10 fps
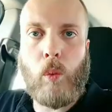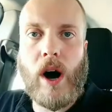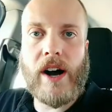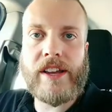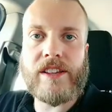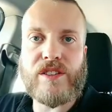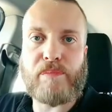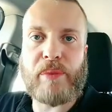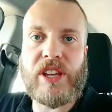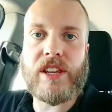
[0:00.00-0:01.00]
Why is
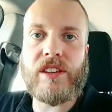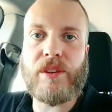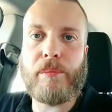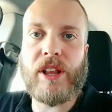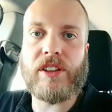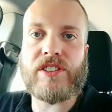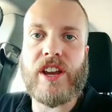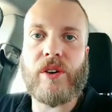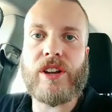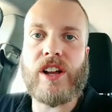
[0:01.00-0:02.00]
being in the
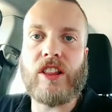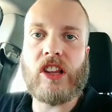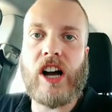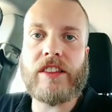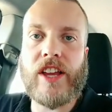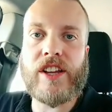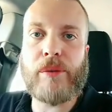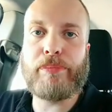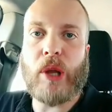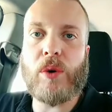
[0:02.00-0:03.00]
military a lot like
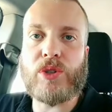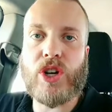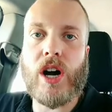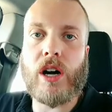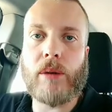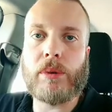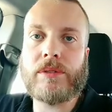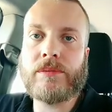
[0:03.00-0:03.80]
a blowjob?